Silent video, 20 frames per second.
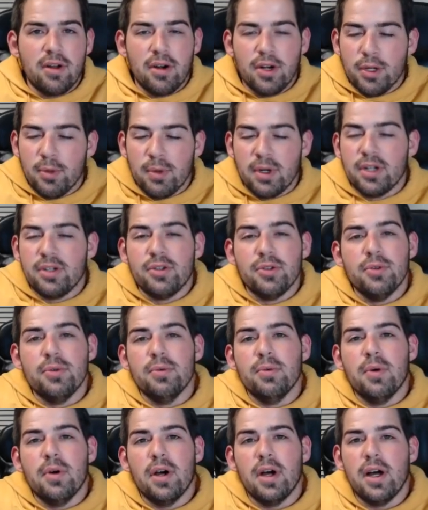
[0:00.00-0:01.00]
or you wanted
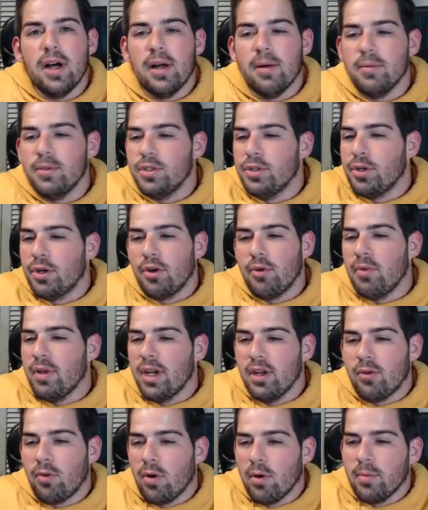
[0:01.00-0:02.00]
to do your
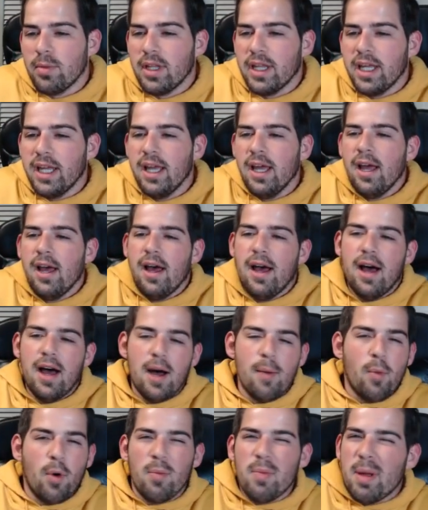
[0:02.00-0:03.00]
arena normally,
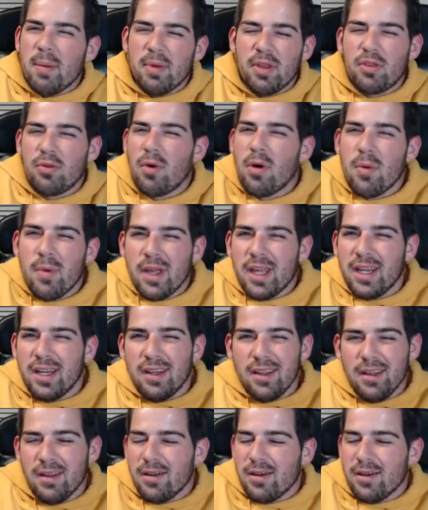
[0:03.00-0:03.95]
or maybe throw in,